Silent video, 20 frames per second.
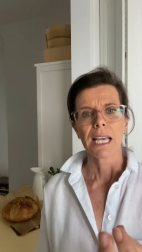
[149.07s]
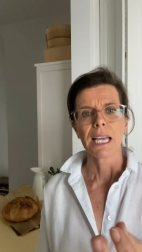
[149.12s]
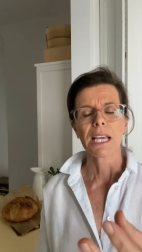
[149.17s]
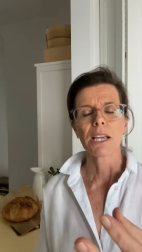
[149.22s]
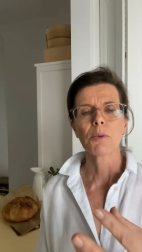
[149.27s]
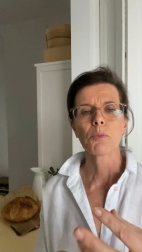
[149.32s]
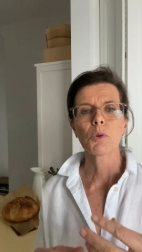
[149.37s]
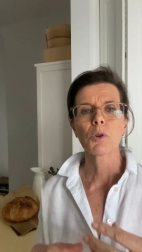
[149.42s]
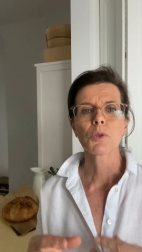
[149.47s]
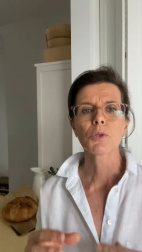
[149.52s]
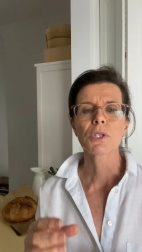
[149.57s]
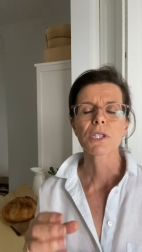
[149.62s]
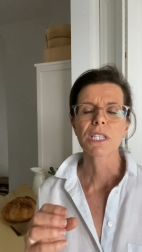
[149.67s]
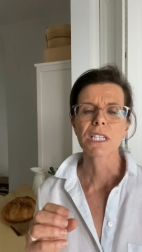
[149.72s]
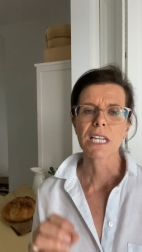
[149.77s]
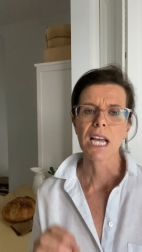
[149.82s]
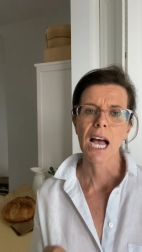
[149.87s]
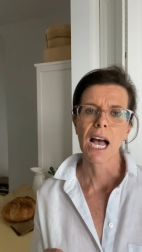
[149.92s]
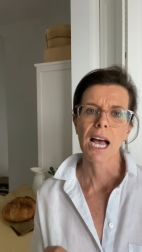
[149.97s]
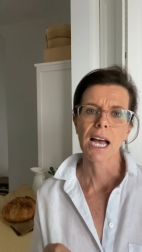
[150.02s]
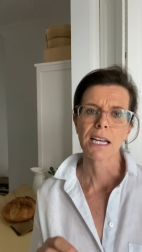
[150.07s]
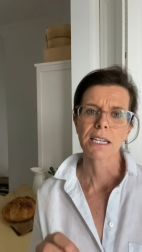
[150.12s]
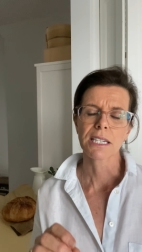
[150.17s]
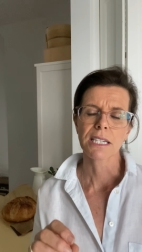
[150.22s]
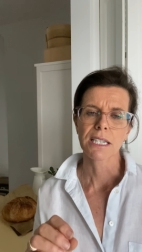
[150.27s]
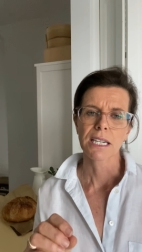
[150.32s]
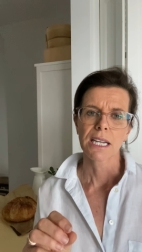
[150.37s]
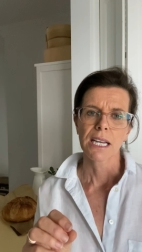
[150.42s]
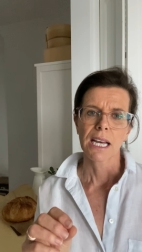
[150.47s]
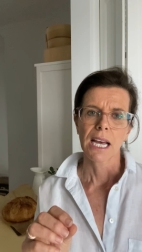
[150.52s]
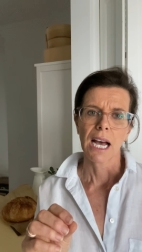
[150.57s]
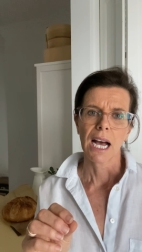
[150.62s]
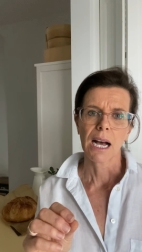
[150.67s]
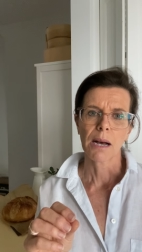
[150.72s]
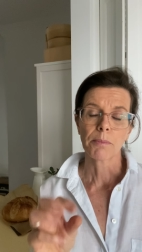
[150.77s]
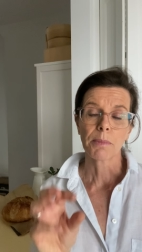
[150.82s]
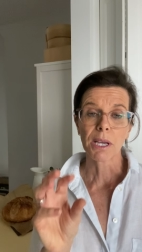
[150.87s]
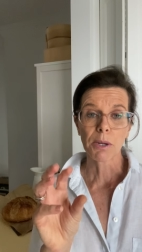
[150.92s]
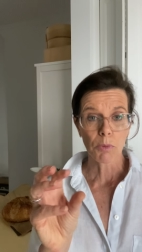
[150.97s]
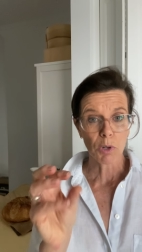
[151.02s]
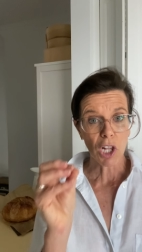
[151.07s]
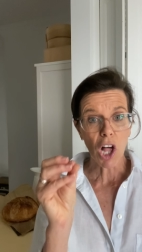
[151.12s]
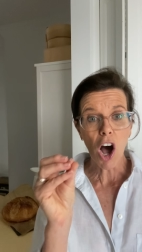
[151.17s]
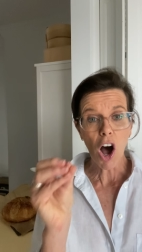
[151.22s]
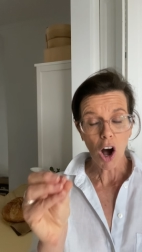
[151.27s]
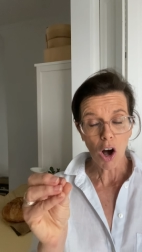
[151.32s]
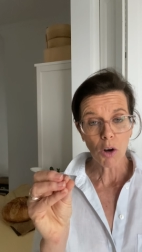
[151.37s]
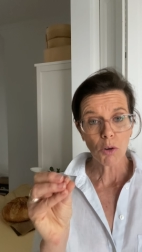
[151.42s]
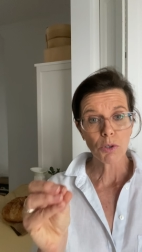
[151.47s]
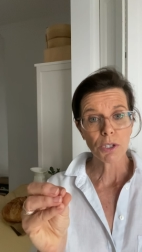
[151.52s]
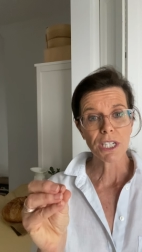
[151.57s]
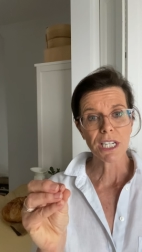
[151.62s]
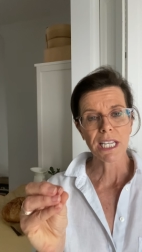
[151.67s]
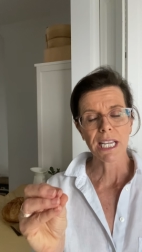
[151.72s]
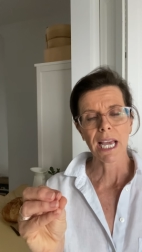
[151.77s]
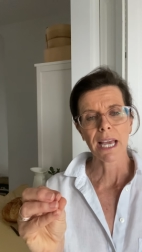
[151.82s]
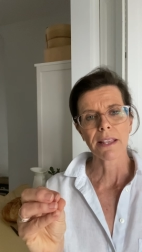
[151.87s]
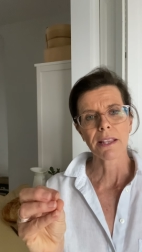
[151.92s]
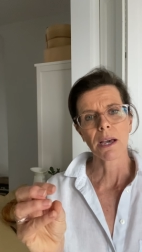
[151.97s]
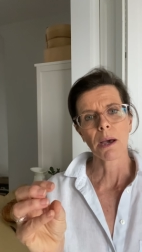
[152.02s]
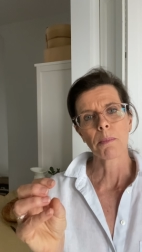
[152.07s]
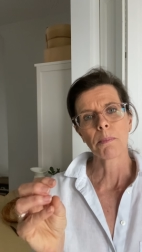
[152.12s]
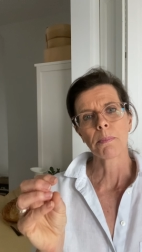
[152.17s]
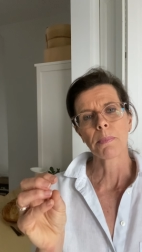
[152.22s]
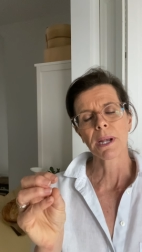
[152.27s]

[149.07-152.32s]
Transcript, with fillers: it will start, um, it will hold together,